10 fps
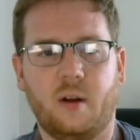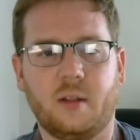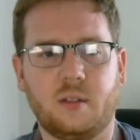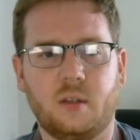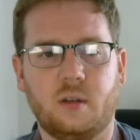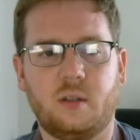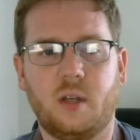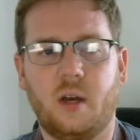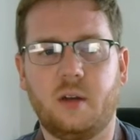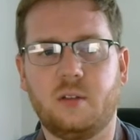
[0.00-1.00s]
It's
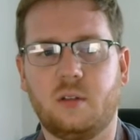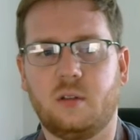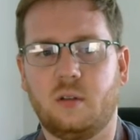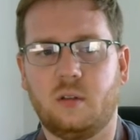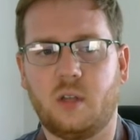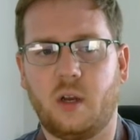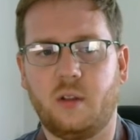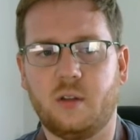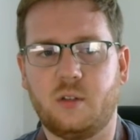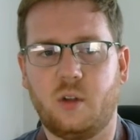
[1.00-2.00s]
tongue
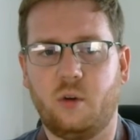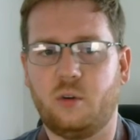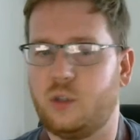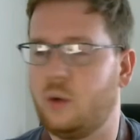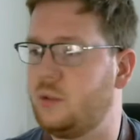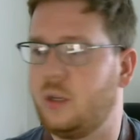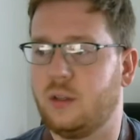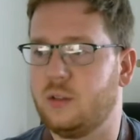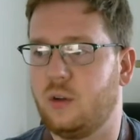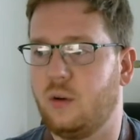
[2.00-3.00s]
this note, don't tongue
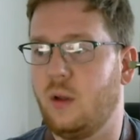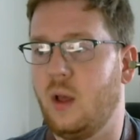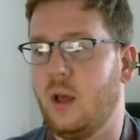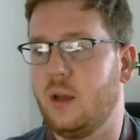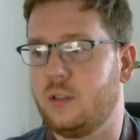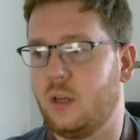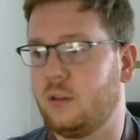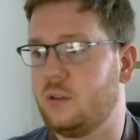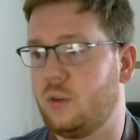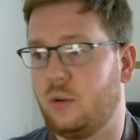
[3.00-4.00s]
this note, tongue
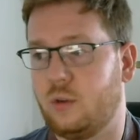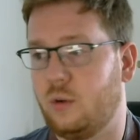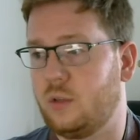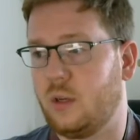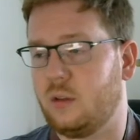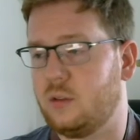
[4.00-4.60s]
this note, don't tongue